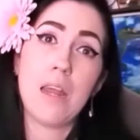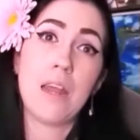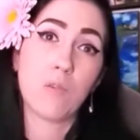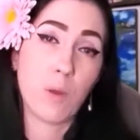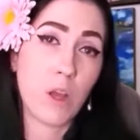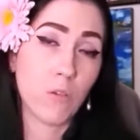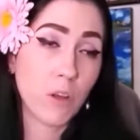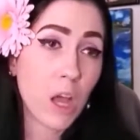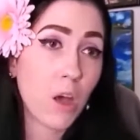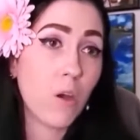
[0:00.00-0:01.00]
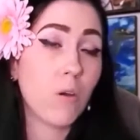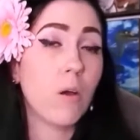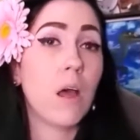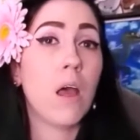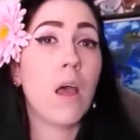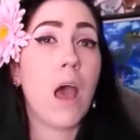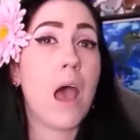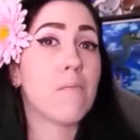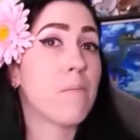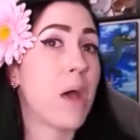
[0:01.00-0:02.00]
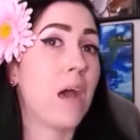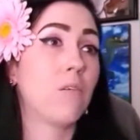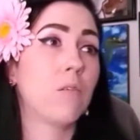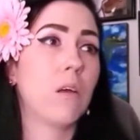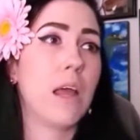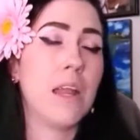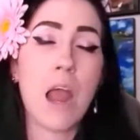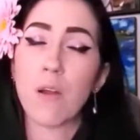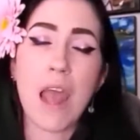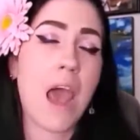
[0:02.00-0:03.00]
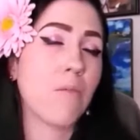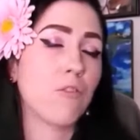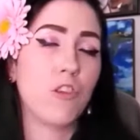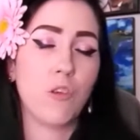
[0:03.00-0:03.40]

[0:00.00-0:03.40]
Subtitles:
And as we all know, I'm about an hour and a half,